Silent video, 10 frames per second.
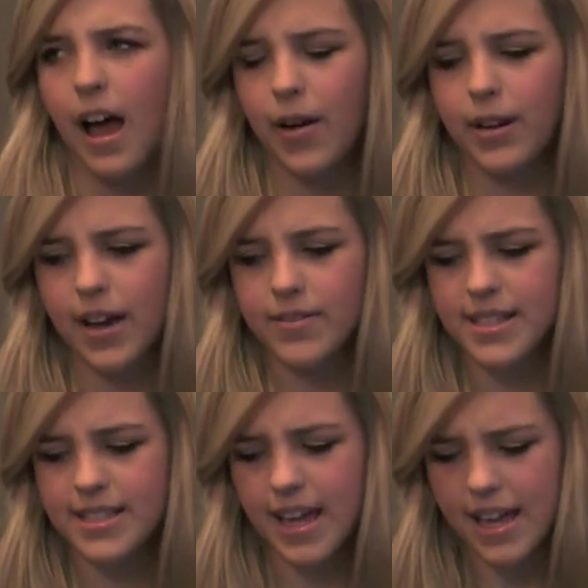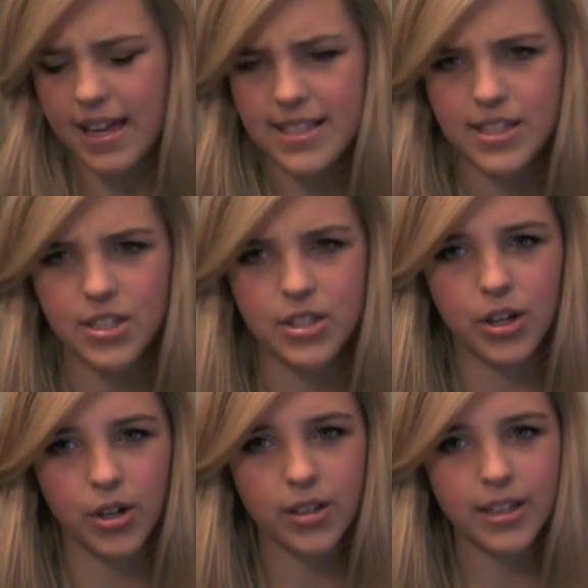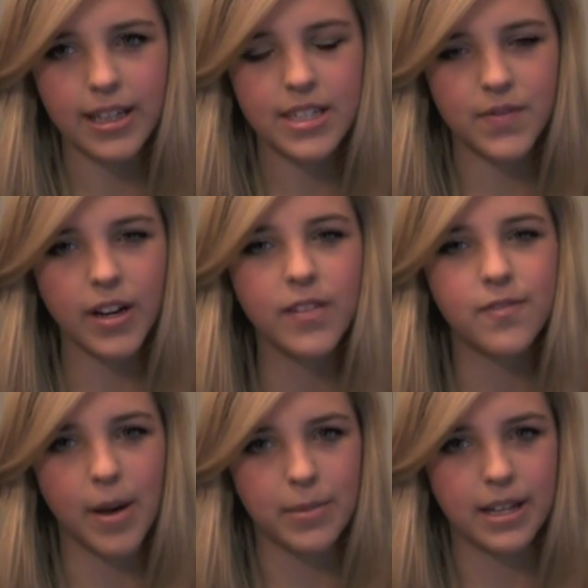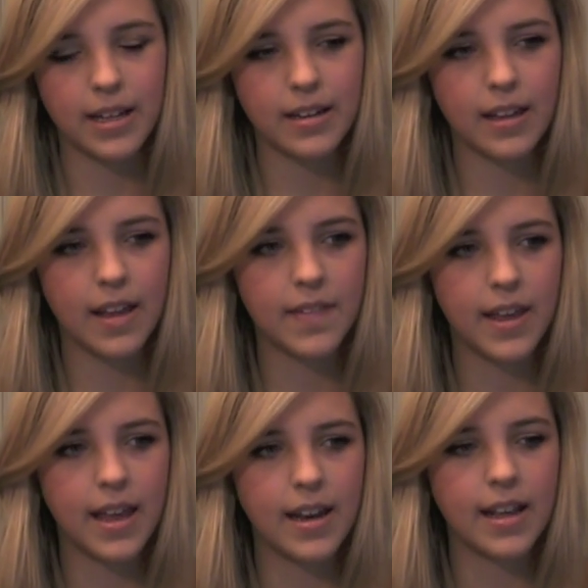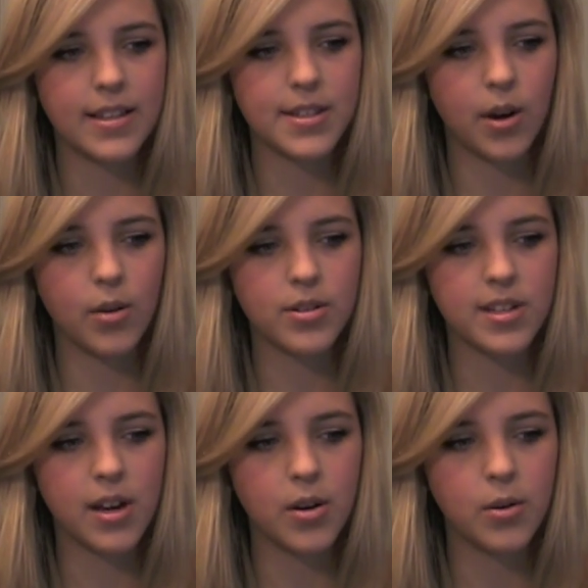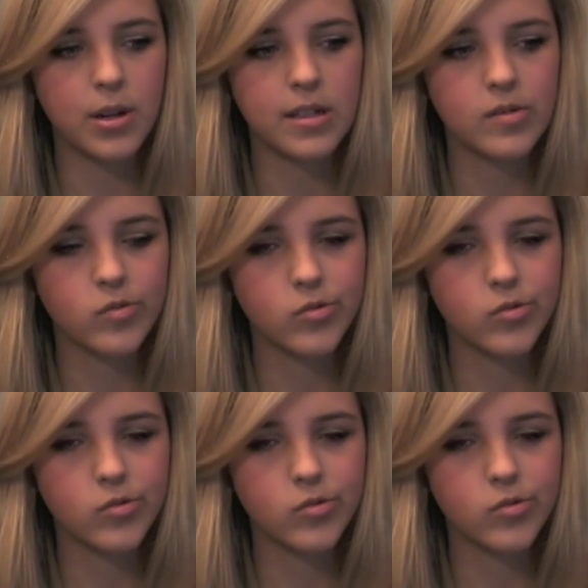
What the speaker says: I would have to say it's girly, it's very feminine, and then it's also